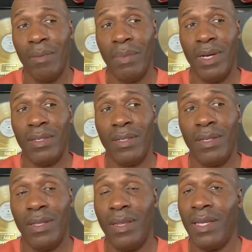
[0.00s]

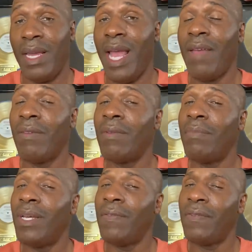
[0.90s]
But they gave him the
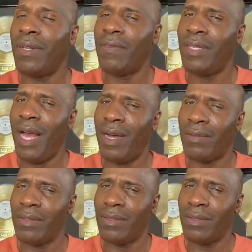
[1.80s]
benefit of
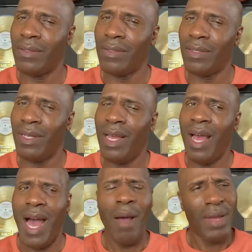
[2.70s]
doubt.
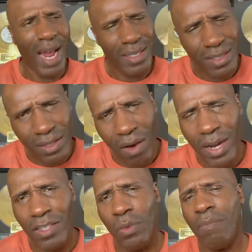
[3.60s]
I mean, I
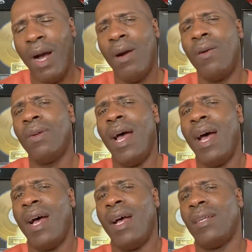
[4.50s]
saw this with my own
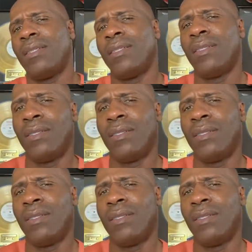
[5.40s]
eyes.